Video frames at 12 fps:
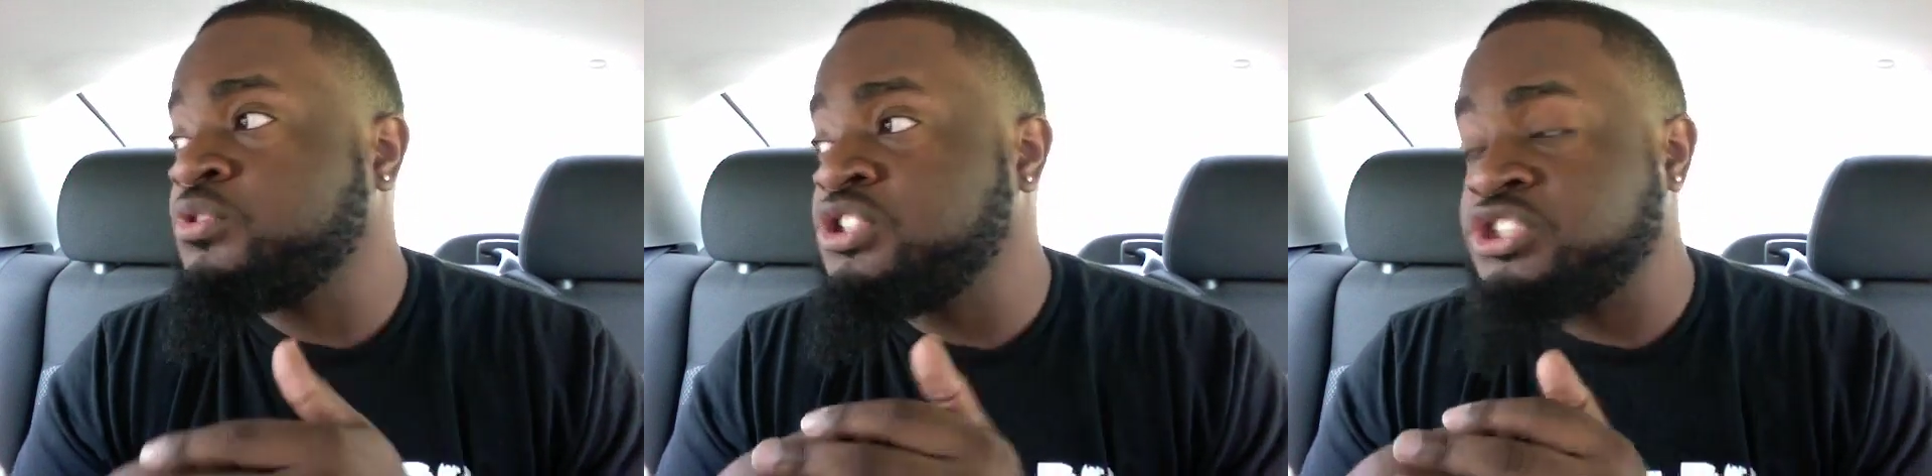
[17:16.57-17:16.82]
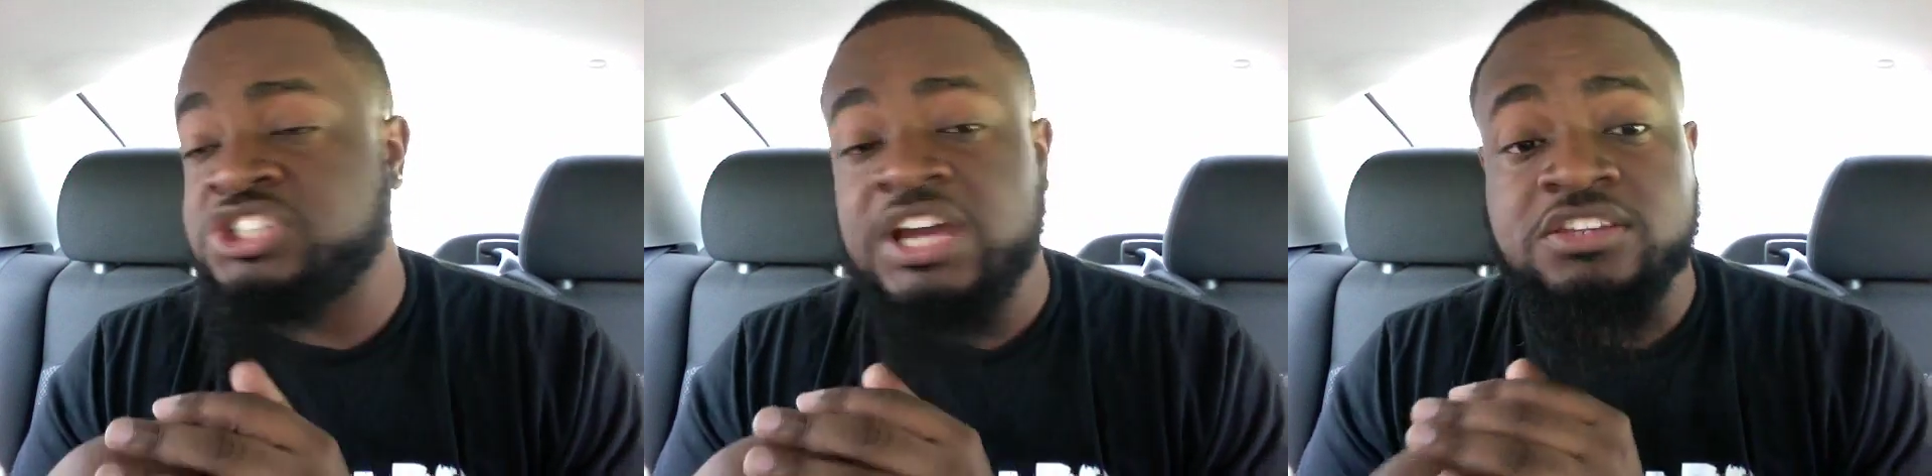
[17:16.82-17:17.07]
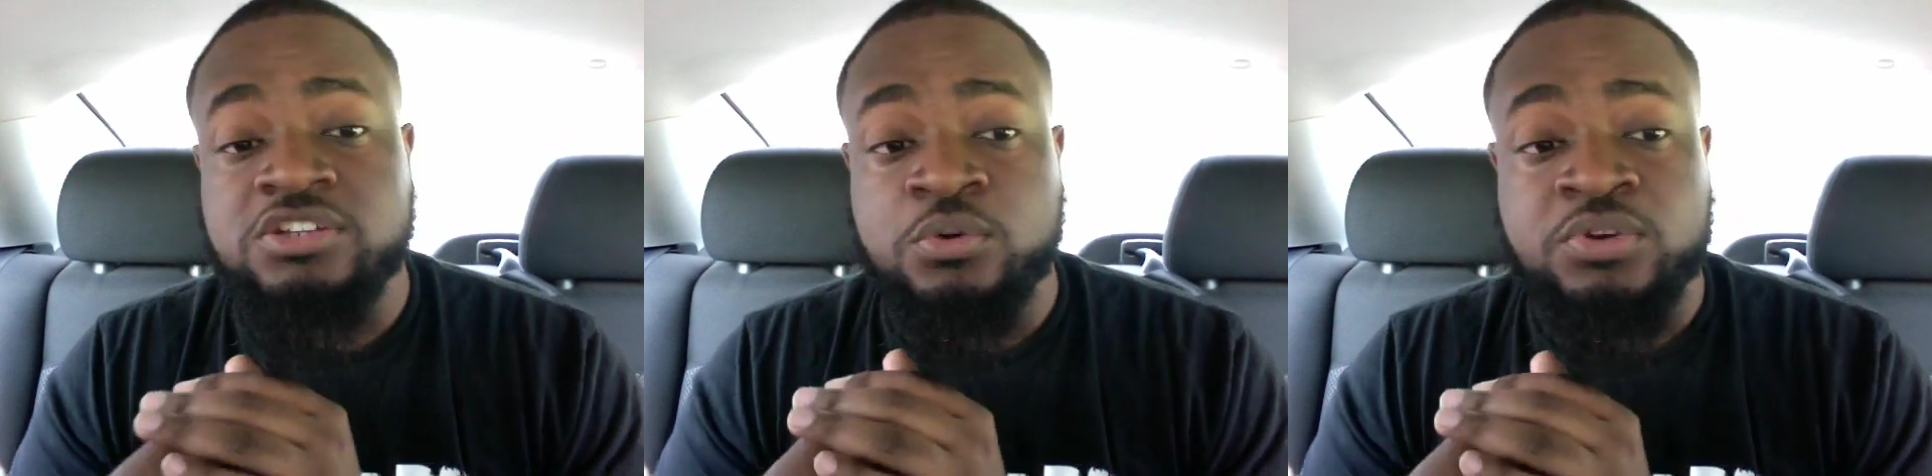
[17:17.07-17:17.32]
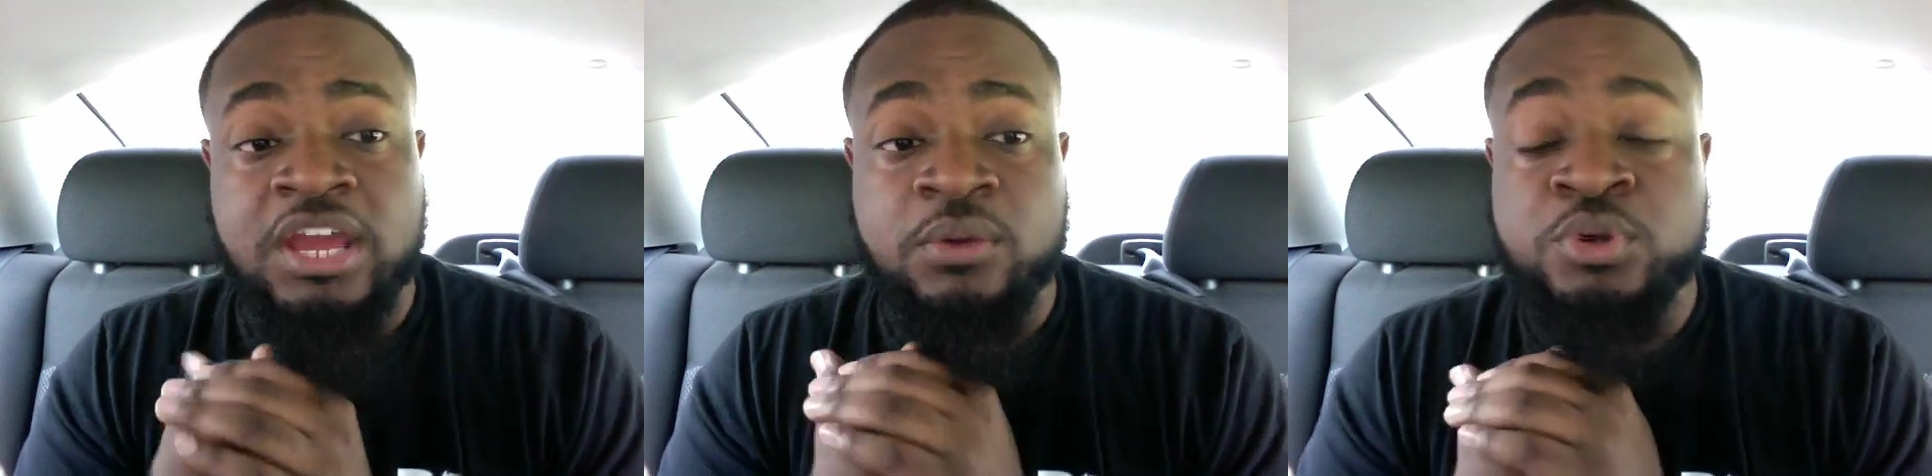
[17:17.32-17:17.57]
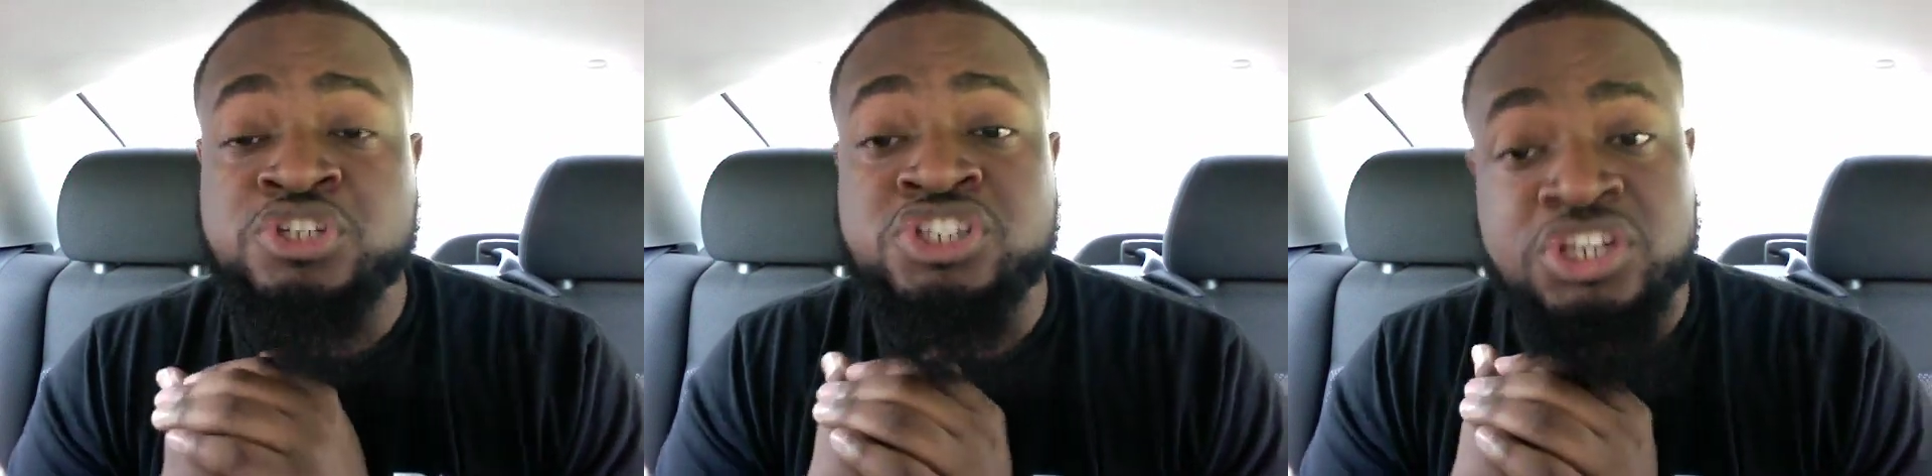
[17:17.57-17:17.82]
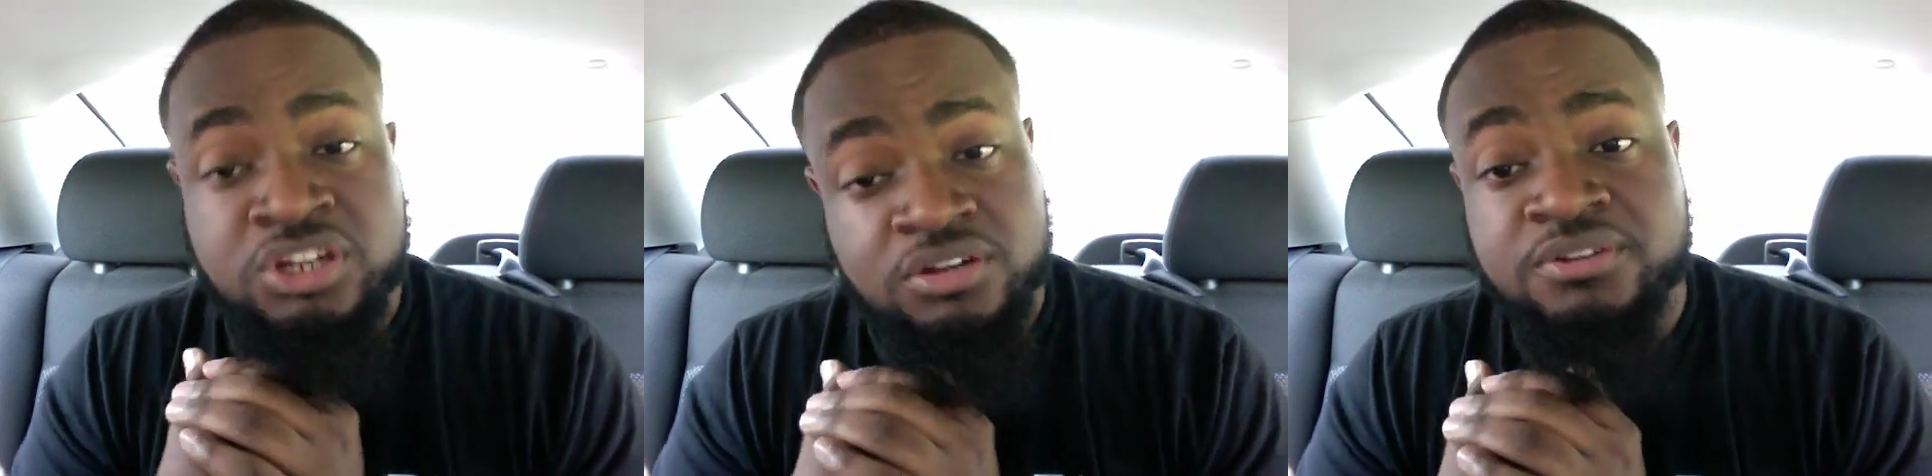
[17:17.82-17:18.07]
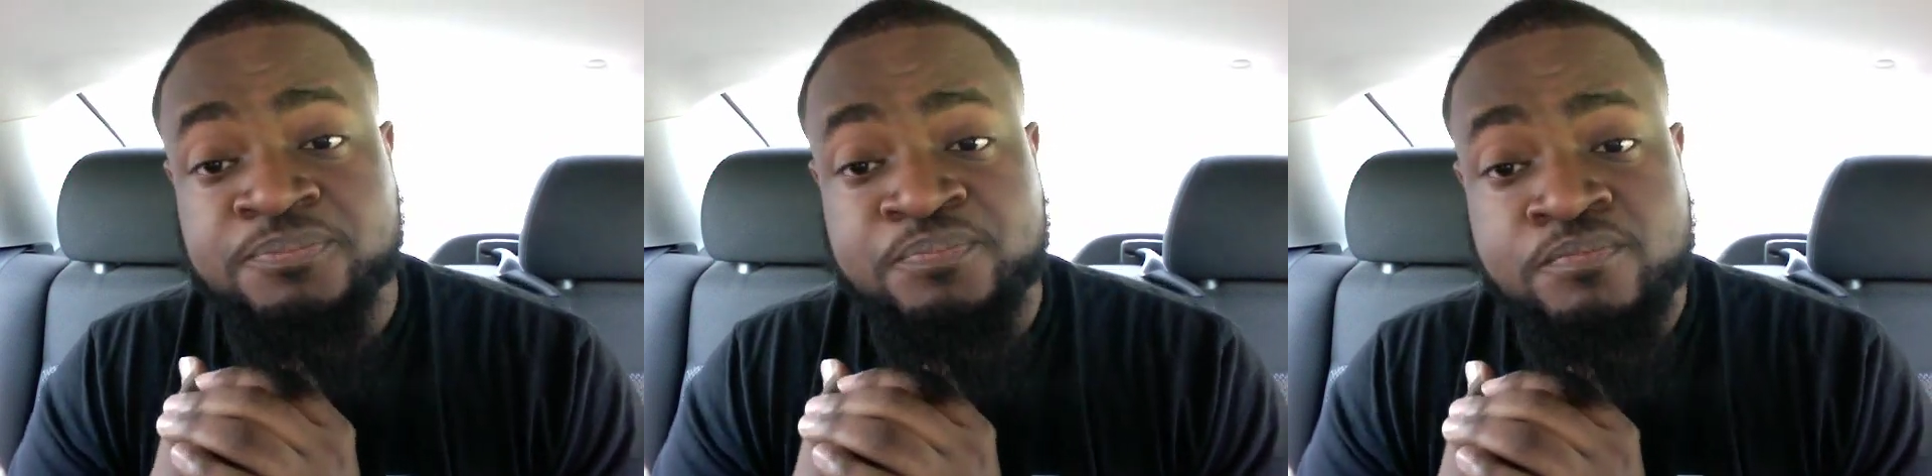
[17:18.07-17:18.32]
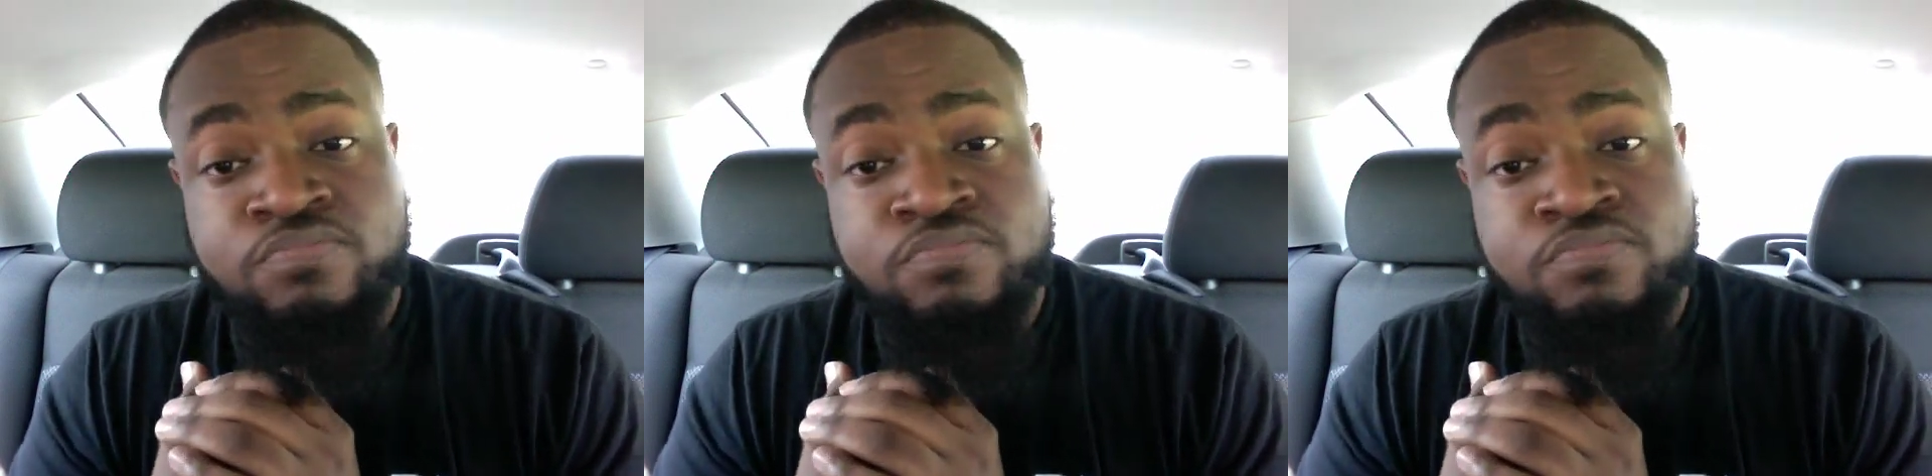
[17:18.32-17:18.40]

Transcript: to Chateau de Rasheeda.